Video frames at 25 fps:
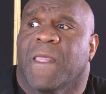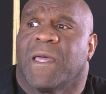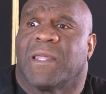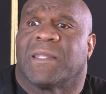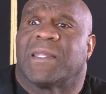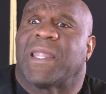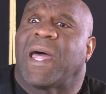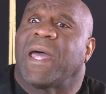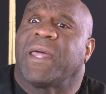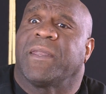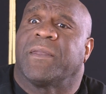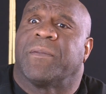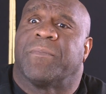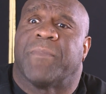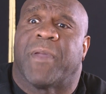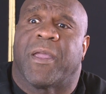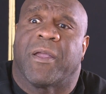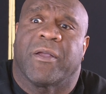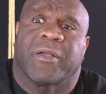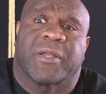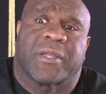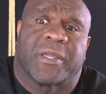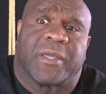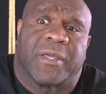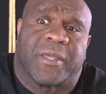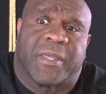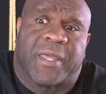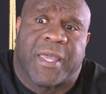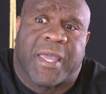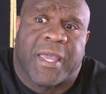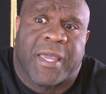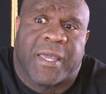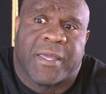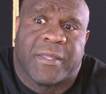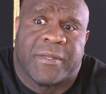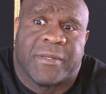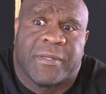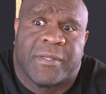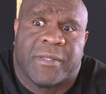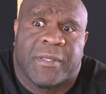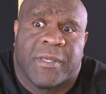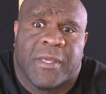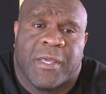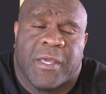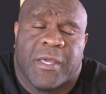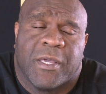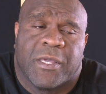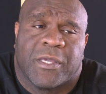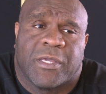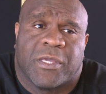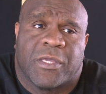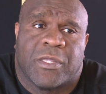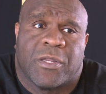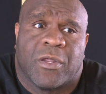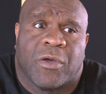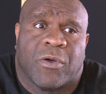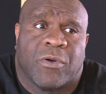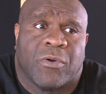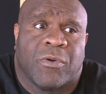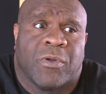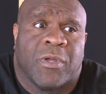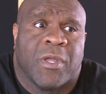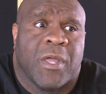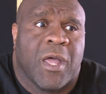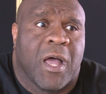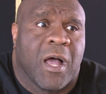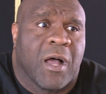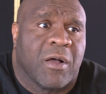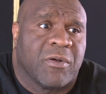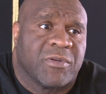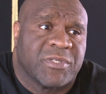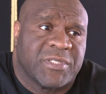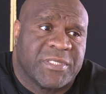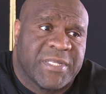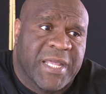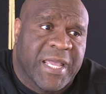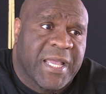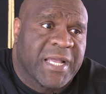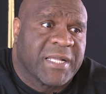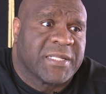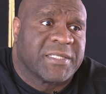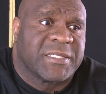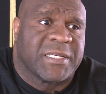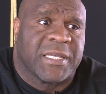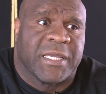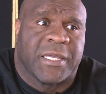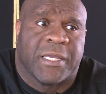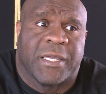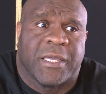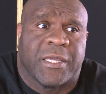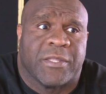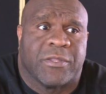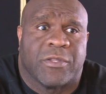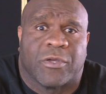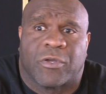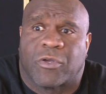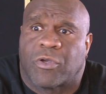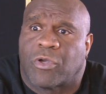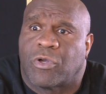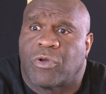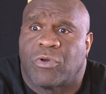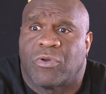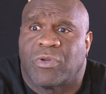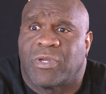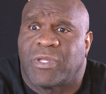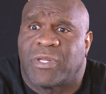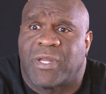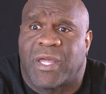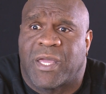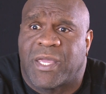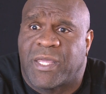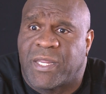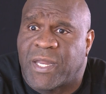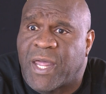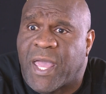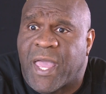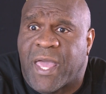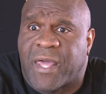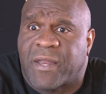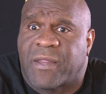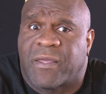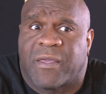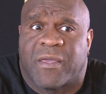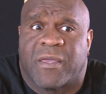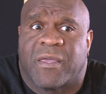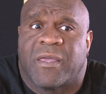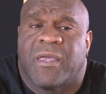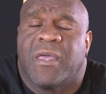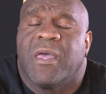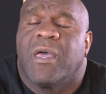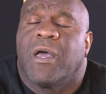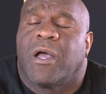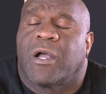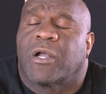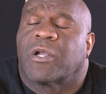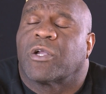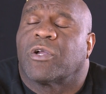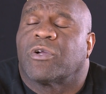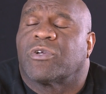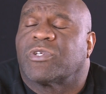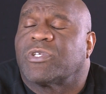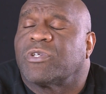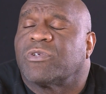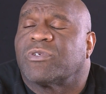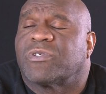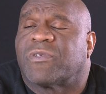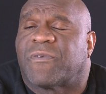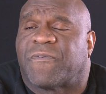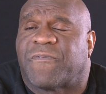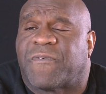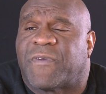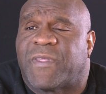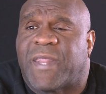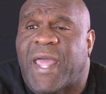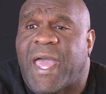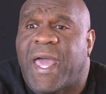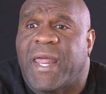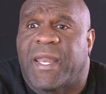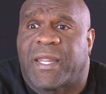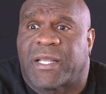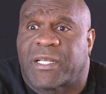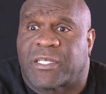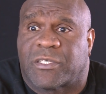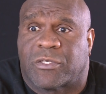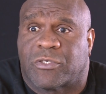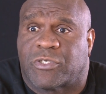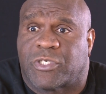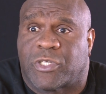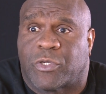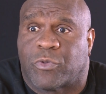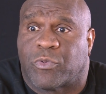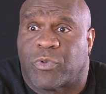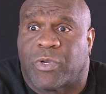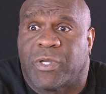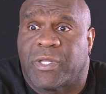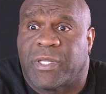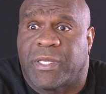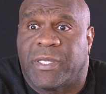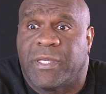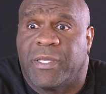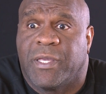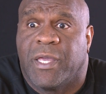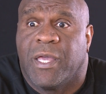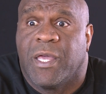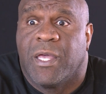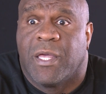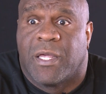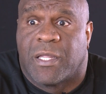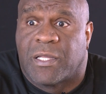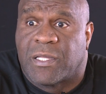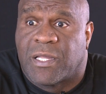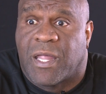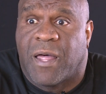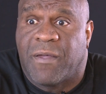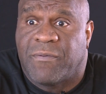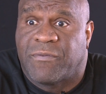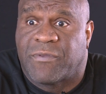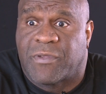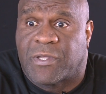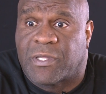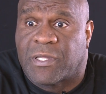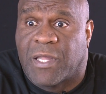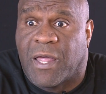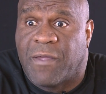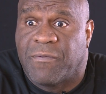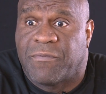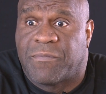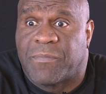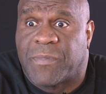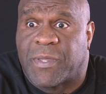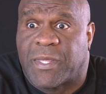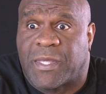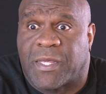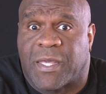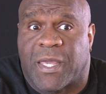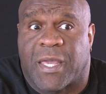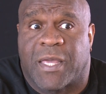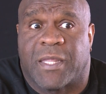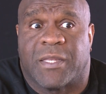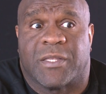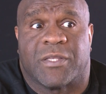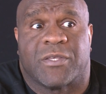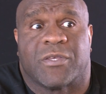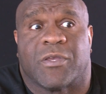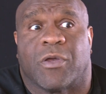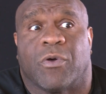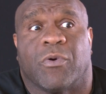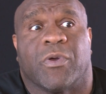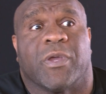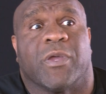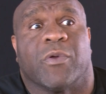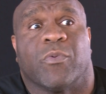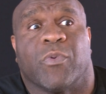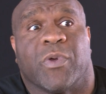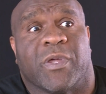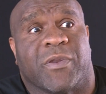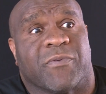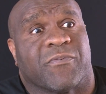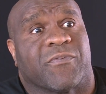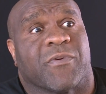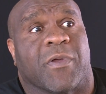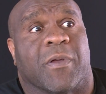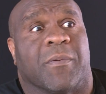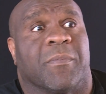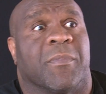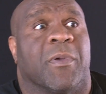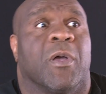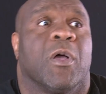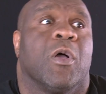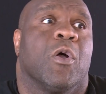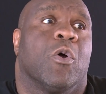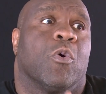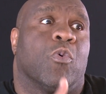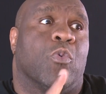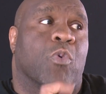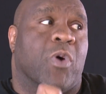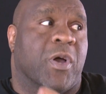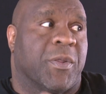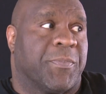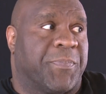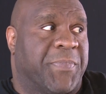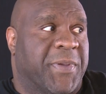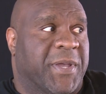Latin America, and I was dancing, and the girl, and I had a girl, she was a fanatic, so she really loved me, and so it went from one